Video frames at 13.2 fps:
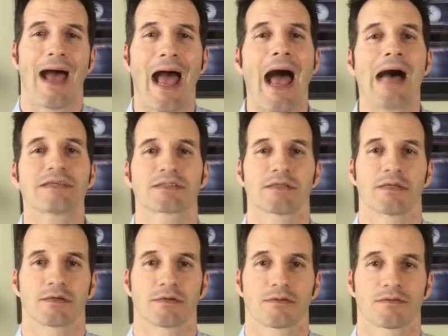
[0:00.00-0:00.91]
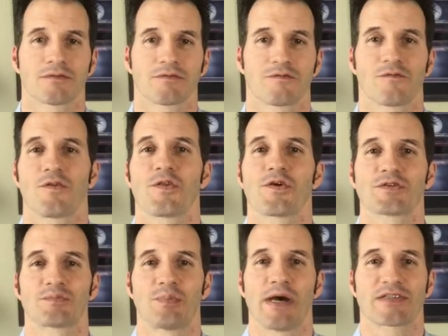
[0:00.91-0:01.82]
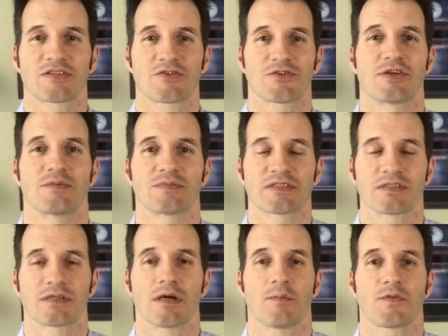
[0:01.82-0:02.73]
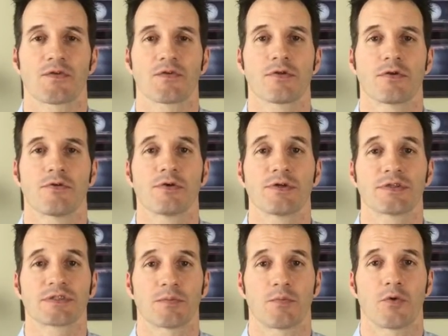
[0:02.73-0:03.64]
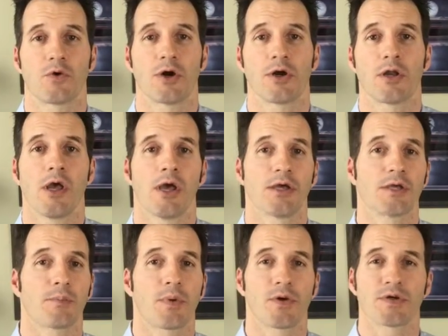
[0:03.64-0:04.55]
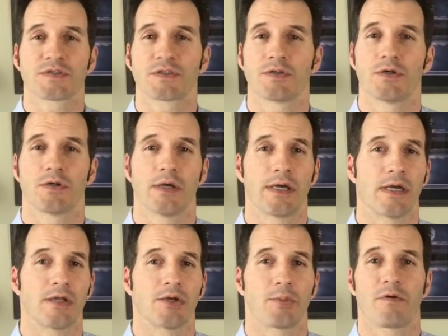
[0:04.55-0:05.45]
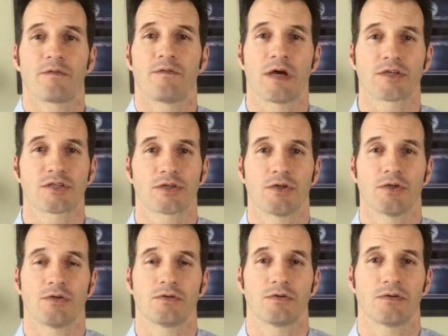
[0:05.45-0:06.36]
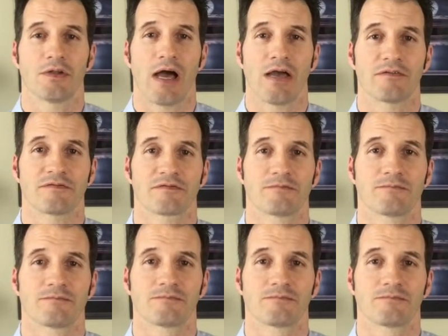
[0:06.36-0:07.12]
asking for those best dreams to come through that really support your personal and your professional life.